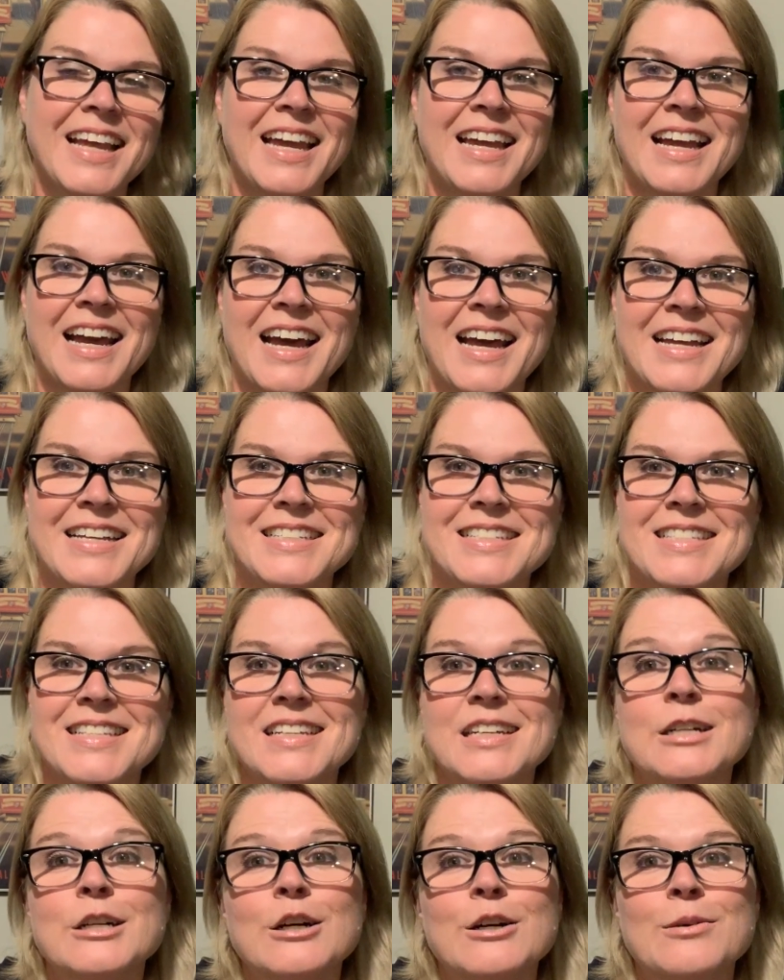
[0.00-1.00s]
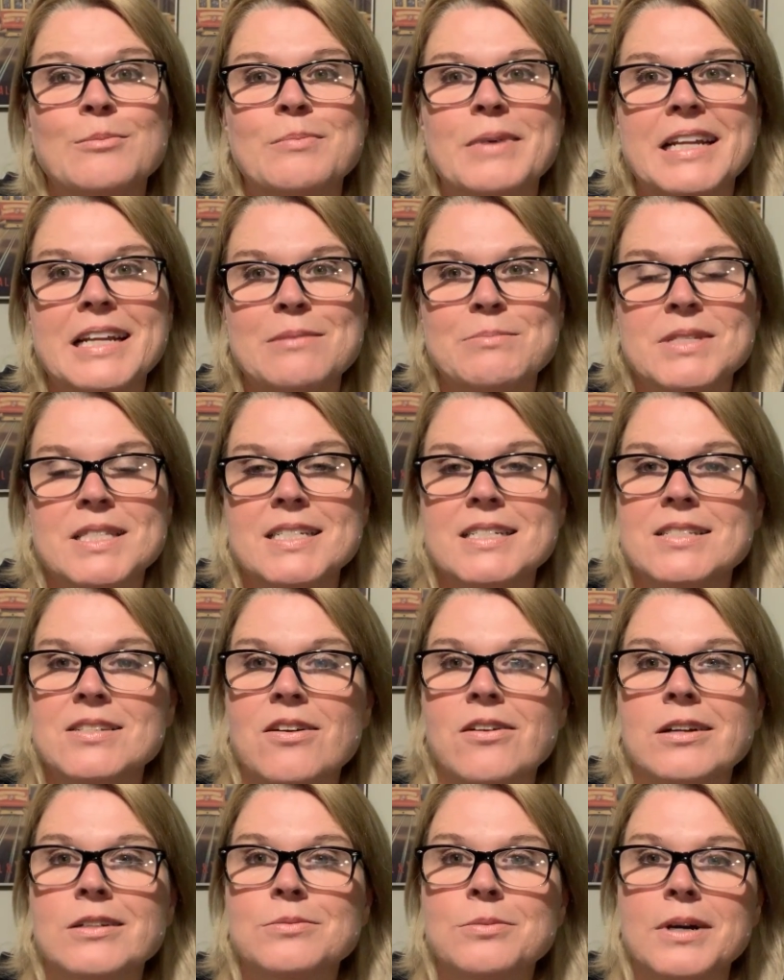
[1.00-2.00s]
Hey guys, my name is Liz
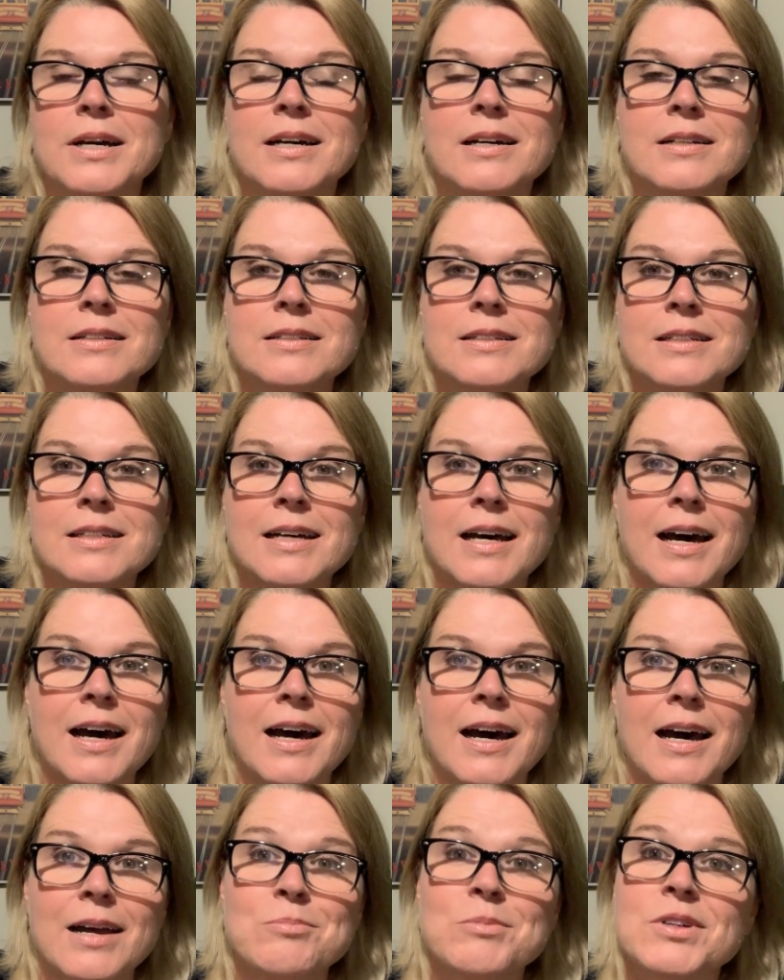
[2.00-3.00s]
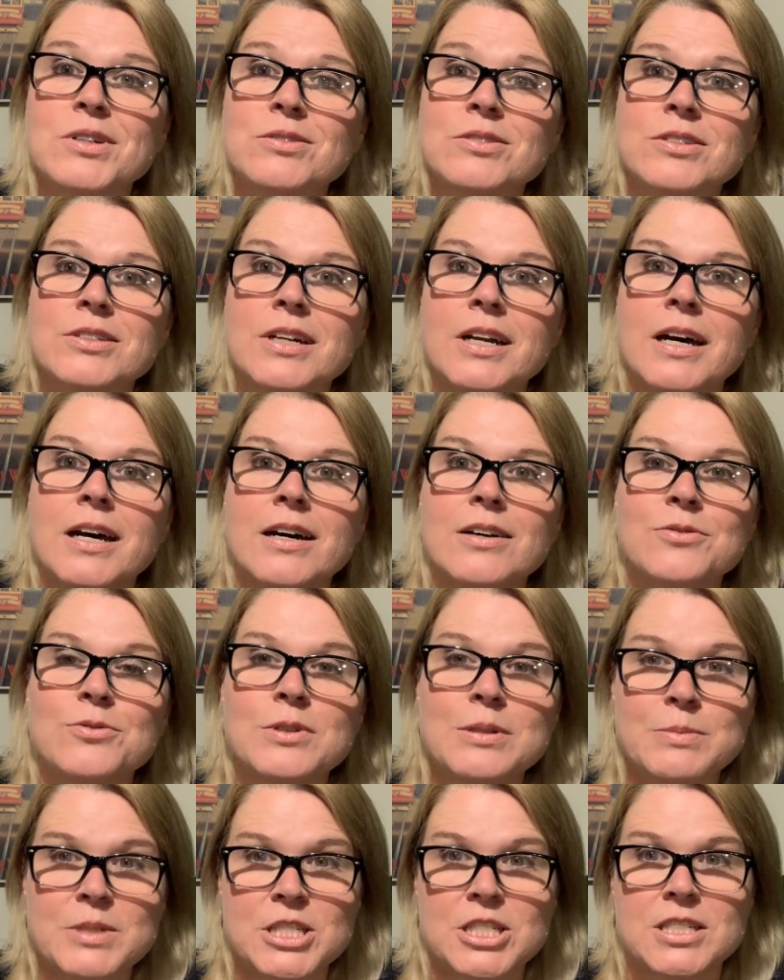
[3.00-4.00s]
Cardwell. Uh, I'm the owner of
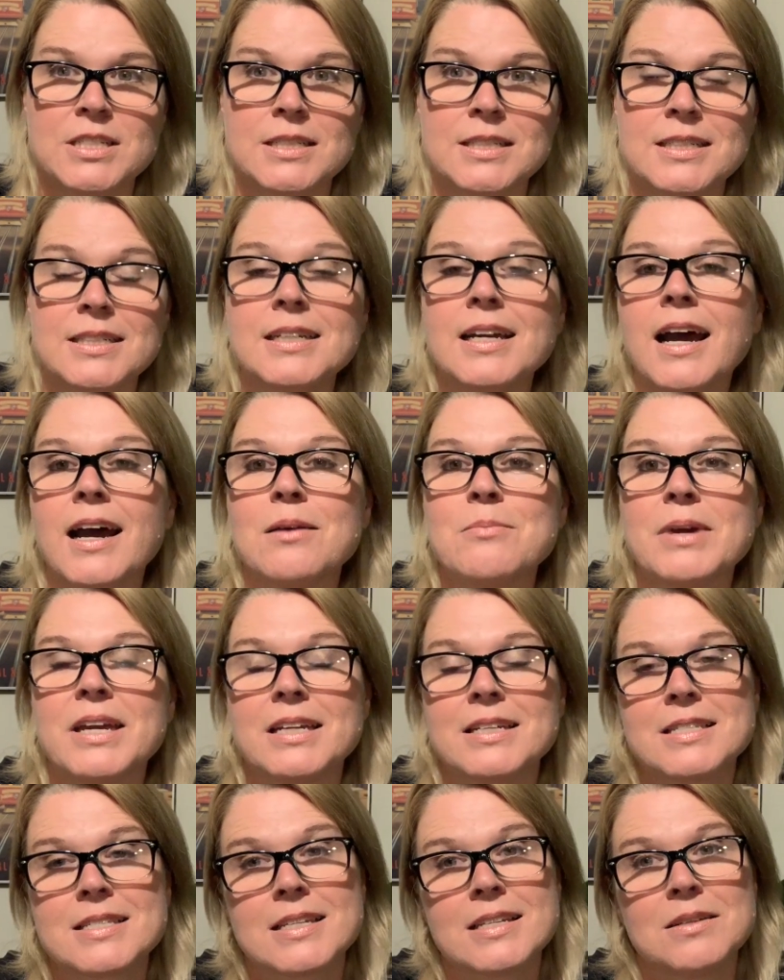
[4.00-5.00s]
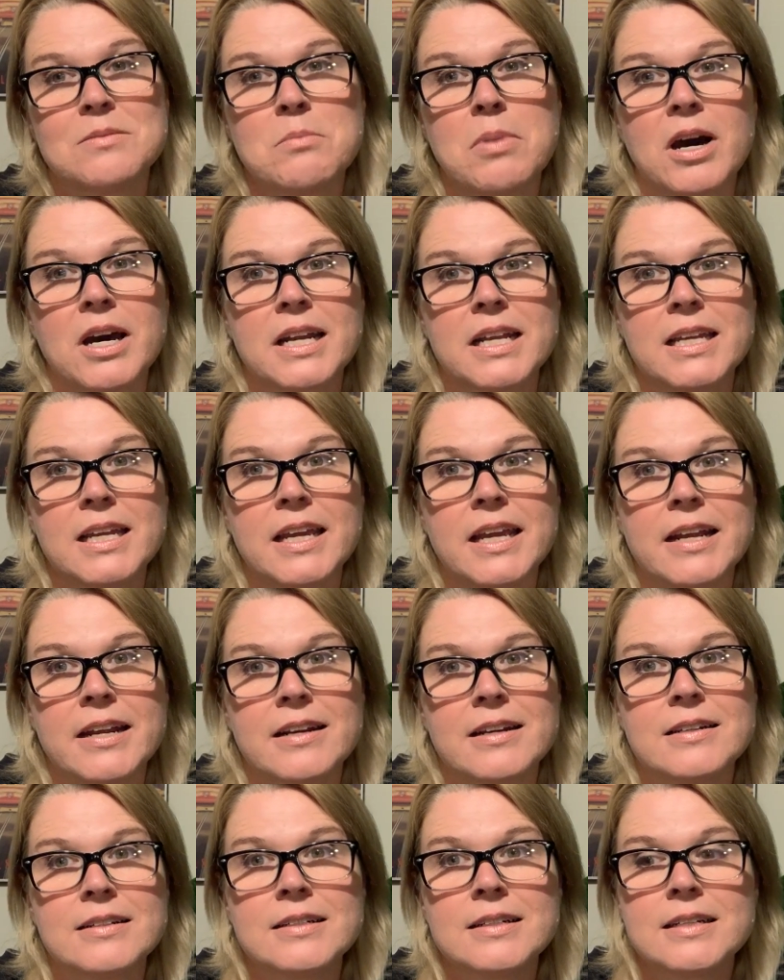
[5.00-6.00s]
We I make skin and body
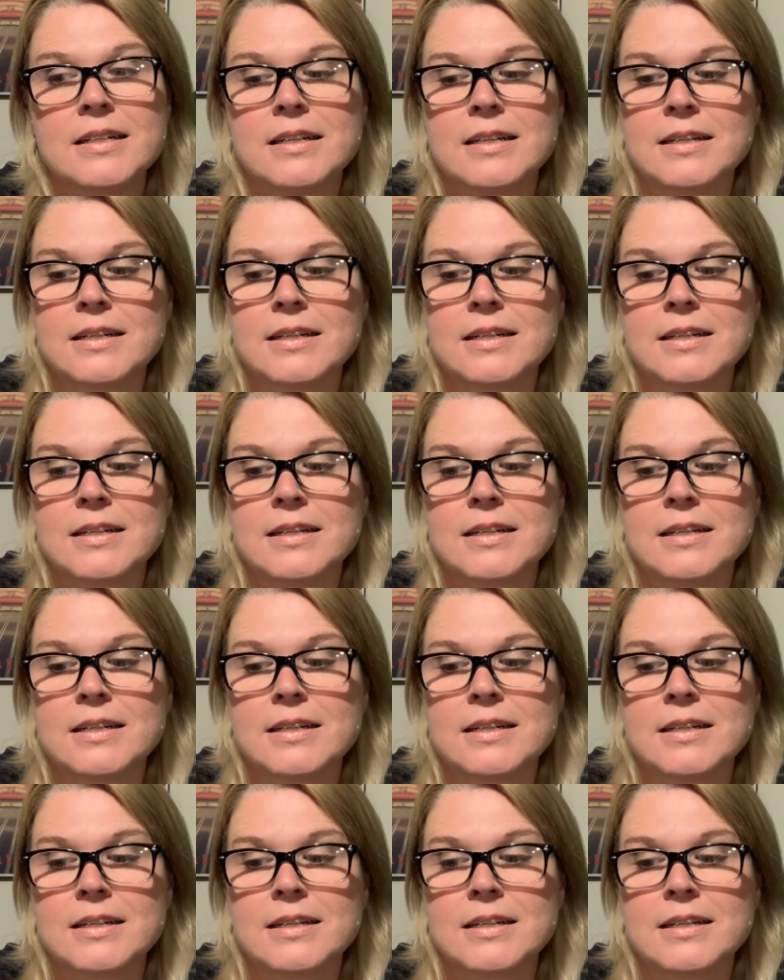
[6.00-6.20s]
care.